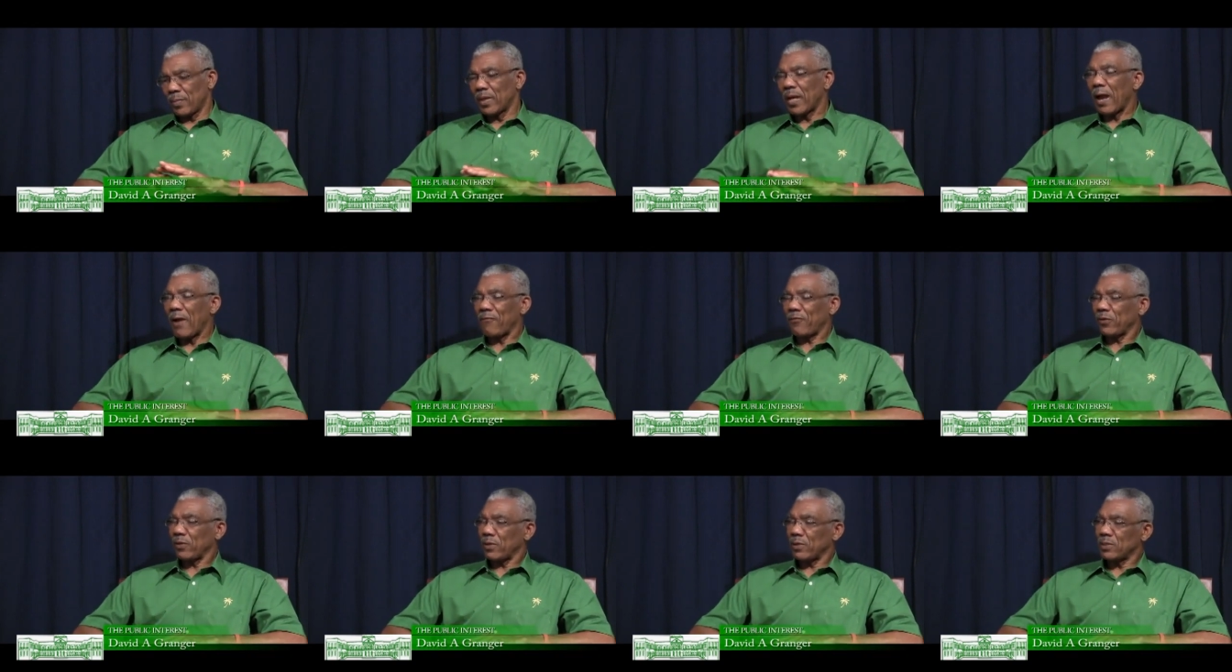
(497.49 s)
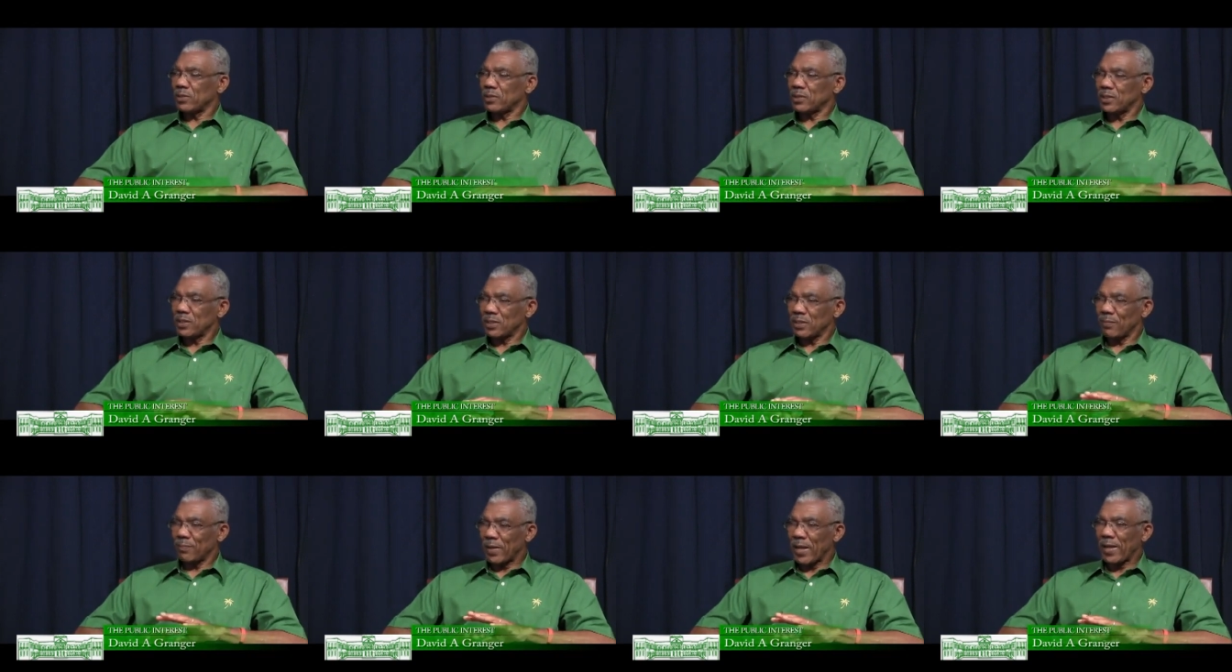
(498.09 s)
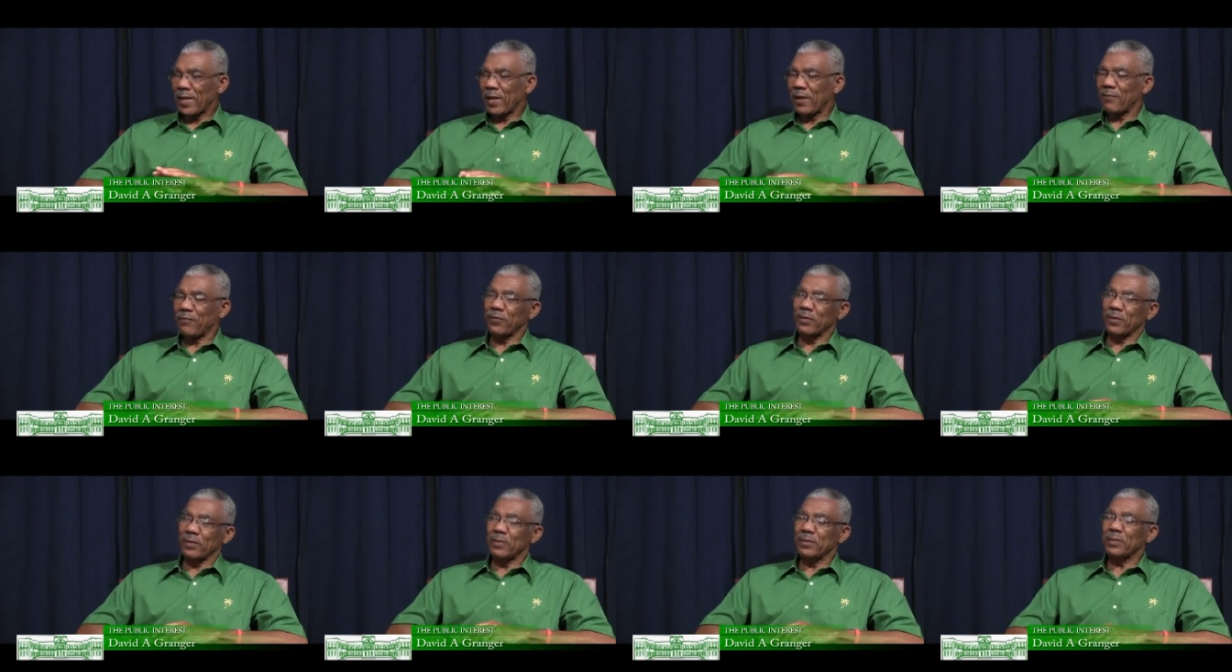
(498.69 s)
Africans, these are black
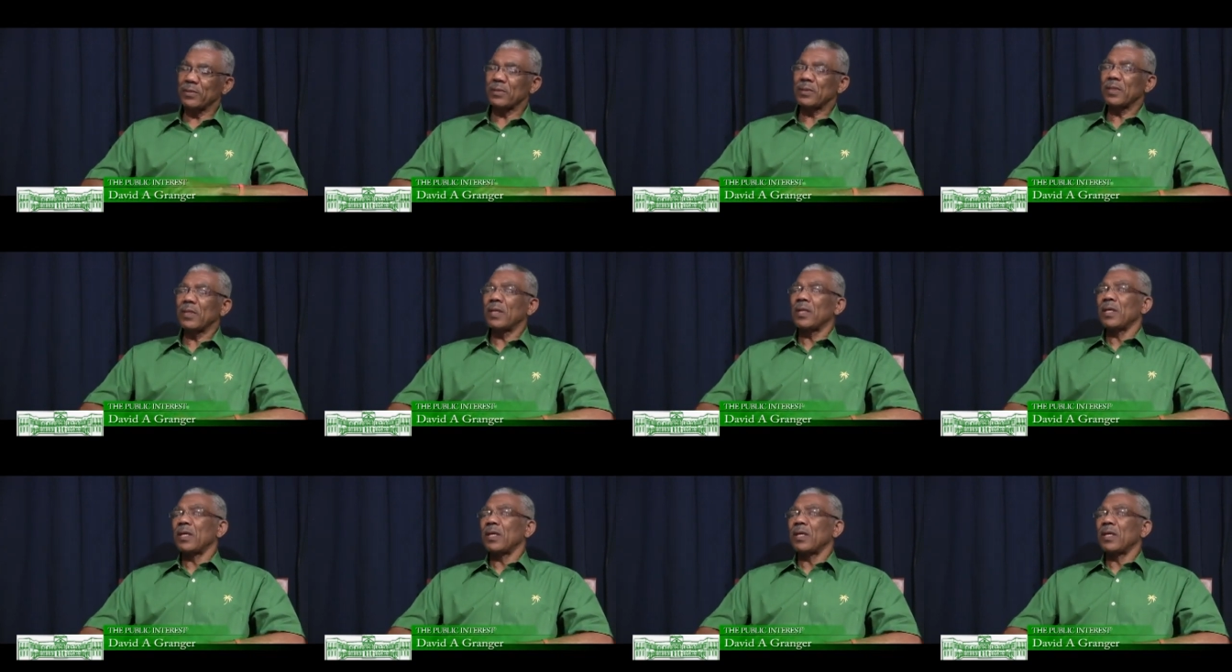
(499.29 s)
Africans,